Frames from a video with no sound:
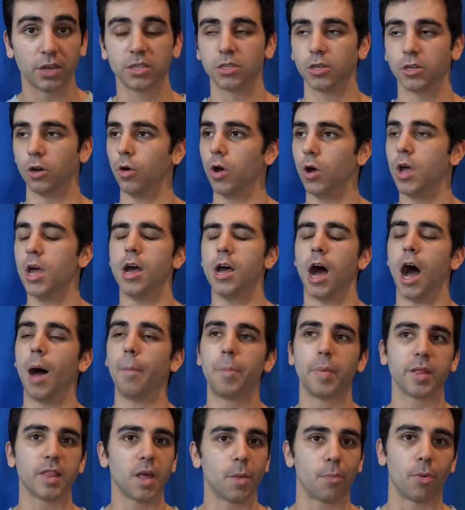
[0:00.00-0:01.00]
So
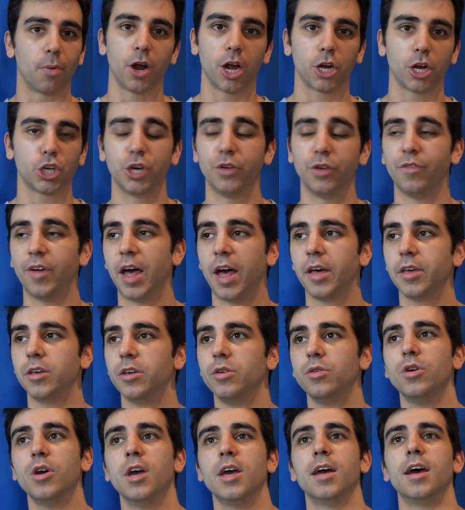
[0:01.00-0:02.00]
upping the production
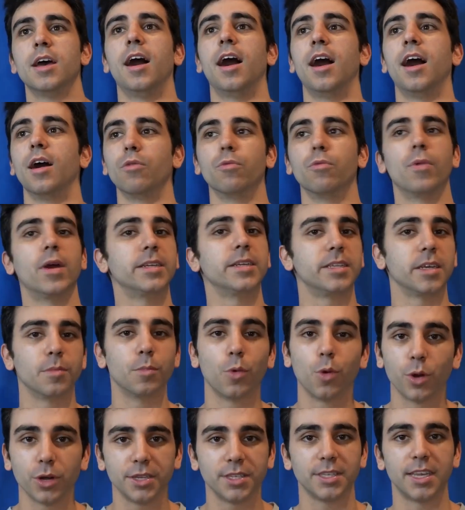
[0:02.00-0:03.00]
value, renting
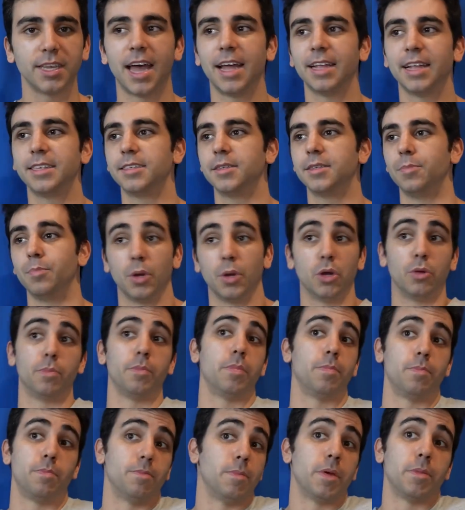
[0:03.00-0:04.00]
more sets,
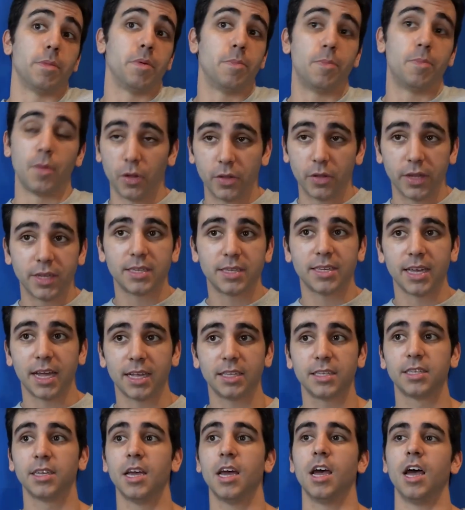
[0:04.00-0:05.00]
maybe building
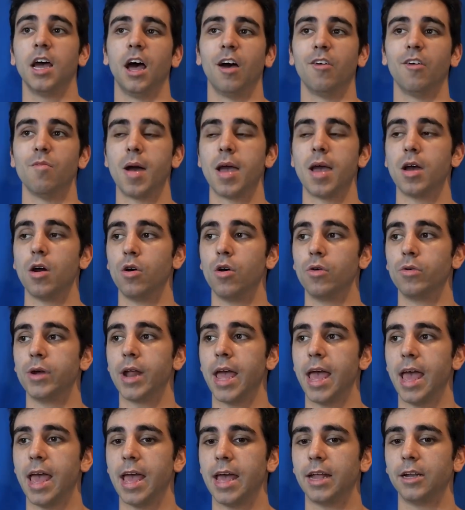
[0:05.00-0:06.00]
sets of my own,
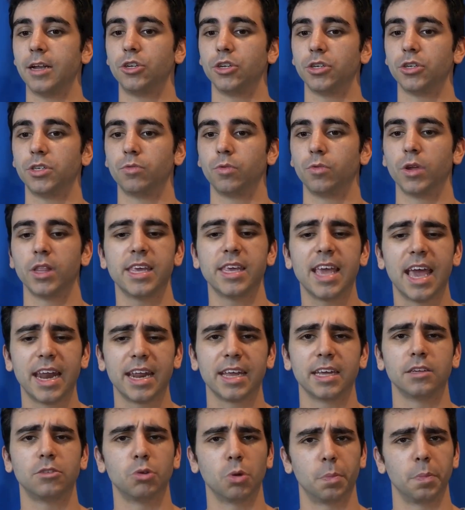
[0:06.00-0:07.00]
and just really
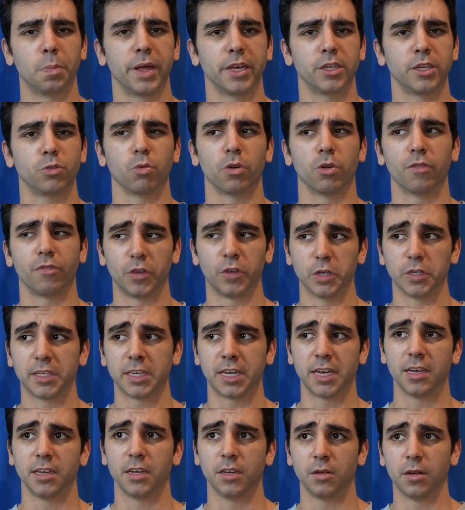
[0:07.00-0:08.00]
getting into a place where it feels
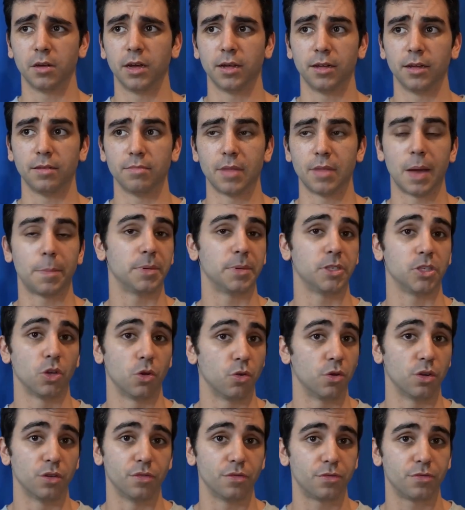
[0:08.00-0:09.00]
like an
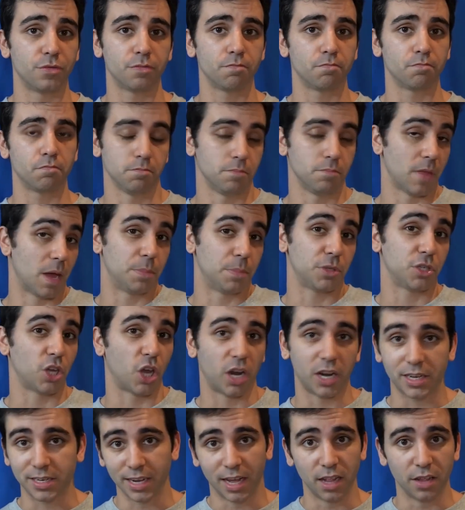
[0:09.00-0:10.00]
episode of
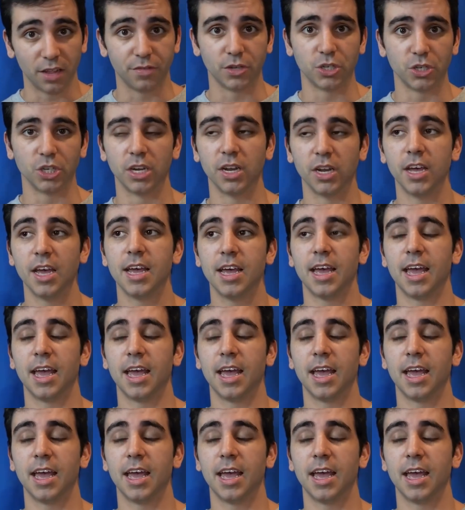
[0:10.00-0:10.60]
episodic television.